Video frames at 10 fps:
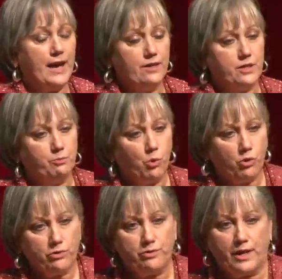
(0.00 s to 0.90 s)
and the
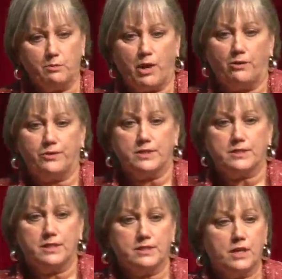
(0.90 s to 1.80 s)
important thing about this
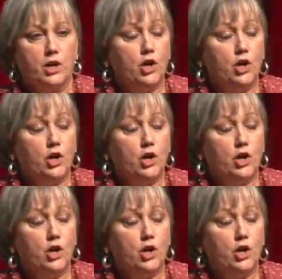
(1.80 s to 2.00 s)
is